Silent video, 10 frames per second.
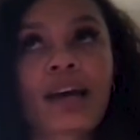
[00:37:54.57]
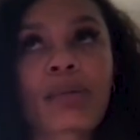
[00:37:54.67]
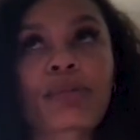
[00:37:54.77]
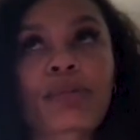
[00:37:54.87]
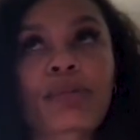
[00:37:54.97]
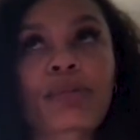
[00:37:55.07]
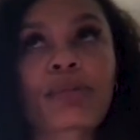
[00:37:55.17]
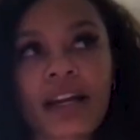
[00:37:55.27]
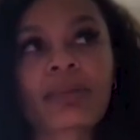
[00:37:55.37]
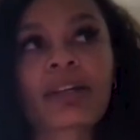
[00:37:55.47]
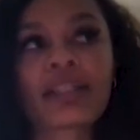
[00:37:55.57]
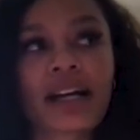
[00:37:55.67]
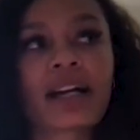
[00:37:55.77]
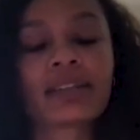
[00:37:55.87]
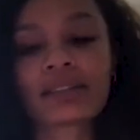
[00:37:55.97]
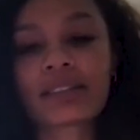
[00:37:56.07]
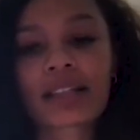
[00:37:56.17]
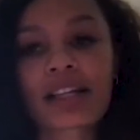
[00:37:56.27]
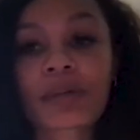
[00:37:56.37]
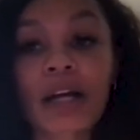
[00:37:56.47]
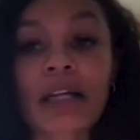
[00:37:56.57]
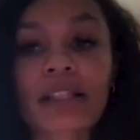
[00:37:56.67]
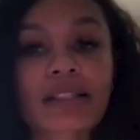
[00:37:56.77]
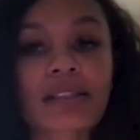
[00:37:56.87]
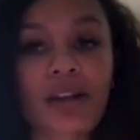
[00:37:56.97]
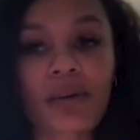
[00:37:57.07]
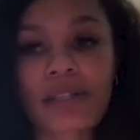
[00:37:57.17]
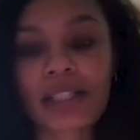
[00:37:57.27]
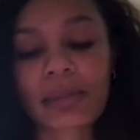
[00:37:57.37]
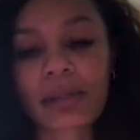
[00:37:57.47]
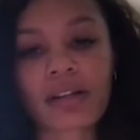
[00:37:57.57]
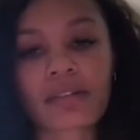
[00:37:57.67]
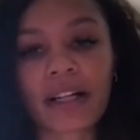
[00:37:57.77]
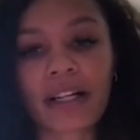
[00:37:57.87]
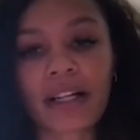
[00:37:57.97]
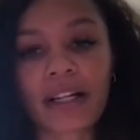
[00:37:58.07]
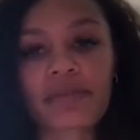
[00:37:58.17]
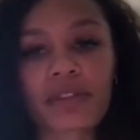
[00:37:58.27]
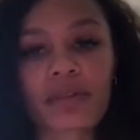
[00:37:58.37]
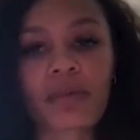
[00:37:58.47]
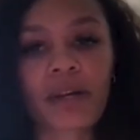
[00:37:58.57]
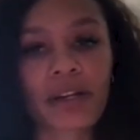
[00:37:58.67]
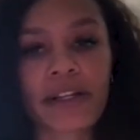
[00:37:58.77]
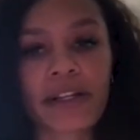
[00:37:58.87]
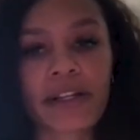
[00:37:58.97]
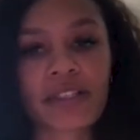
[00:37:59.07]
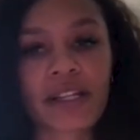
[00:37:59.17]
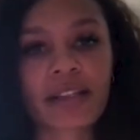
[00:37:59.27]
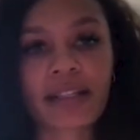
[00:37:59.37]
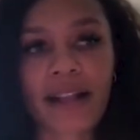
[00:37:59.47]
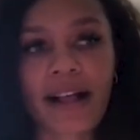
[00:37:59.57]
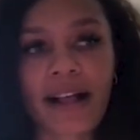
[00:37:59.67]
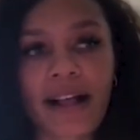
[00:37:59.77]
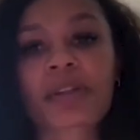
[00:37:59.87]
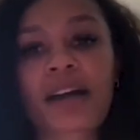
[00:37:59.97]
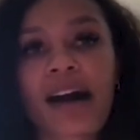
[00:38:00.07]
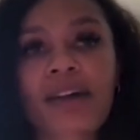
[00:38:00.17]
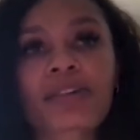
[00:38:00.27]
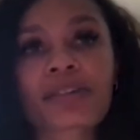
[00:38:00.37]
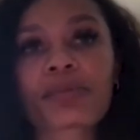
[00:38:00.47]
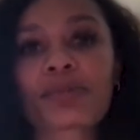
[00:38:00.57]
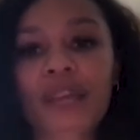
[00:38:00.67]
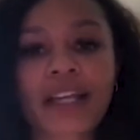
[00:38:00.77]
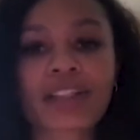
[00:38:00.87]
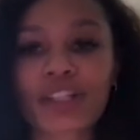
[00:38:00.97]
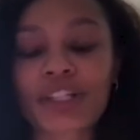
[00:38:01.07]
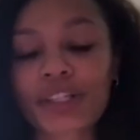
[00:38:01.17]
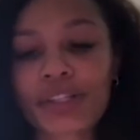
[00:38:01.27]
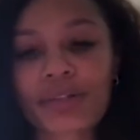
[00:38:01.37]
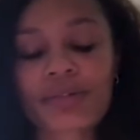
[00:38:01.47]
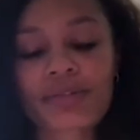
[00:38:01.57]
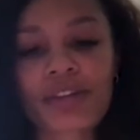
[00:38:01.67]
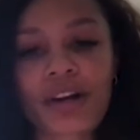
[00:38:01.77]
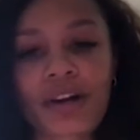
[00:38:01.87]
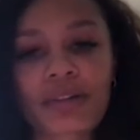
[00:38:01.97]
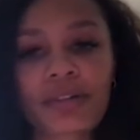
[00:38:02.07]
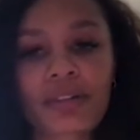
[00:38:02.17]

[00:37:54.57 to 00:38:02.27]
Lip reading: before you clean up your timeline. Yeah. Because regardless, it's always going to be a reflection of you and what you're interested in. Like the algorithm will like learn you. So